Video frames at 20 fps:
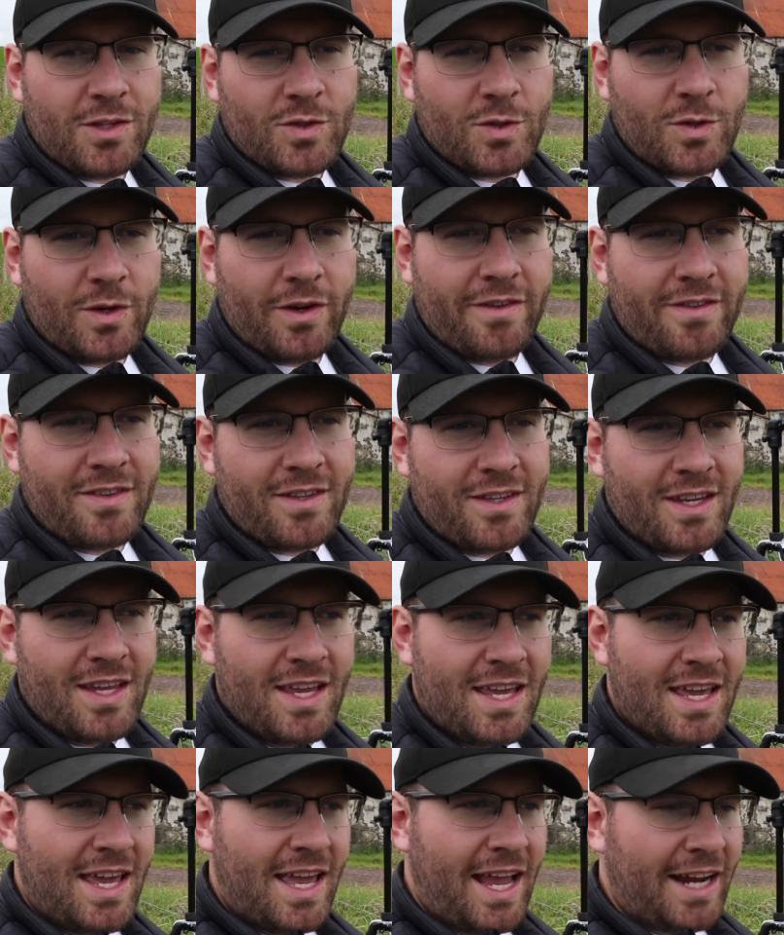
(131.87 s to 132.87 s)
the tourist and
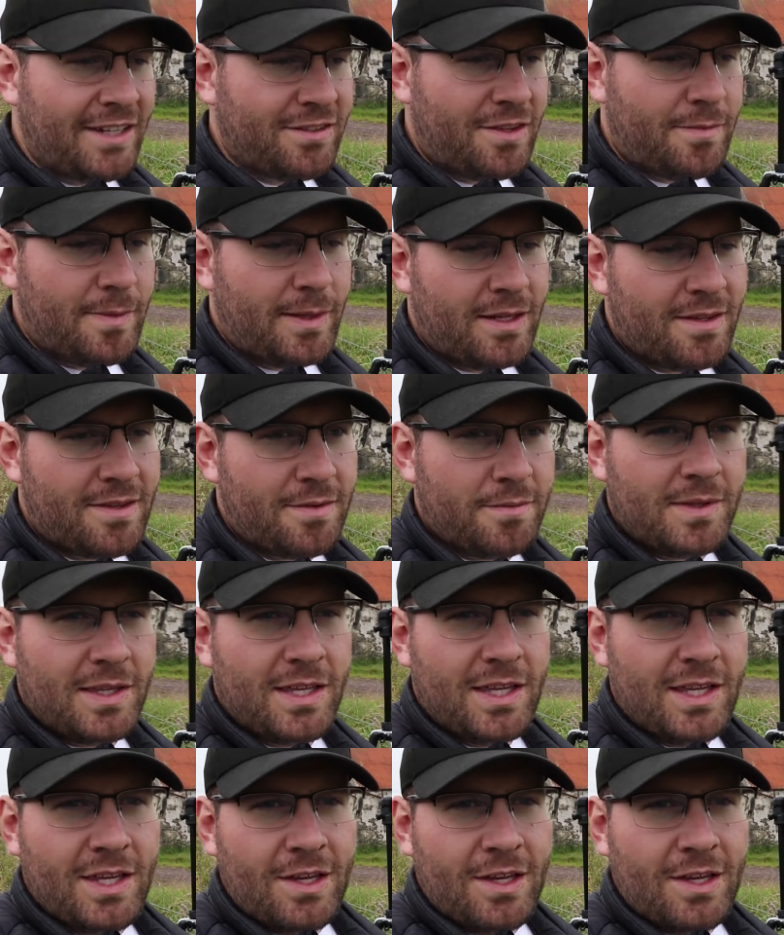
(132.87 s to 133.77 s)
actually spending some